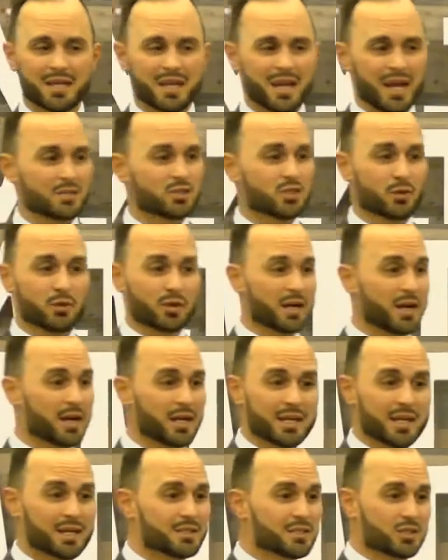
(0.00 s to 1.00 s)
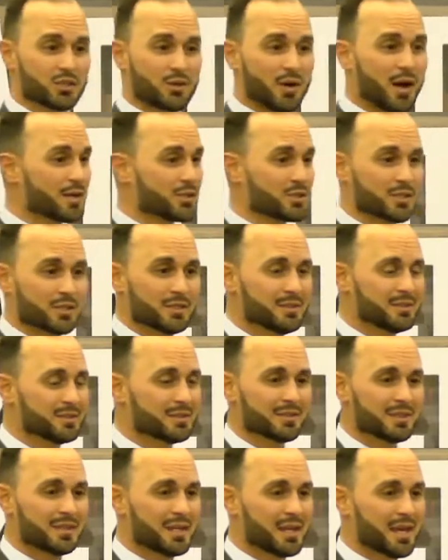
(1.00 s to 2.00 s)
And so they're going to get destruction,
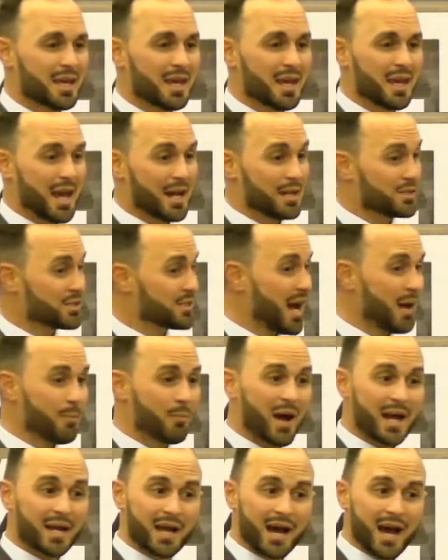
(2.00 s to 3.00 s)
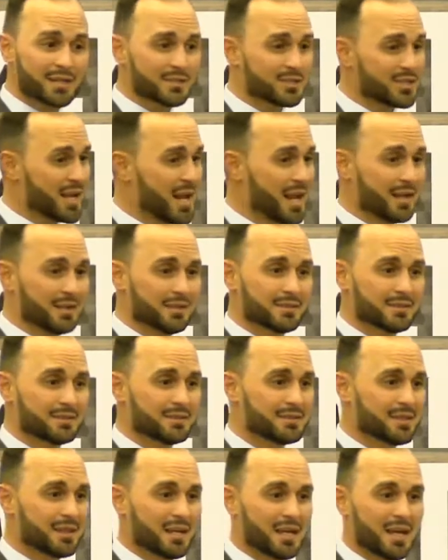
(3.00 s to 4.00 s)
and it's not by God's hand,
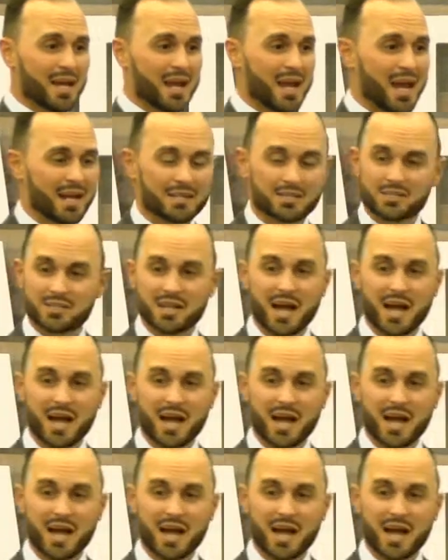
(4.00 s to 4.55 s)
and it's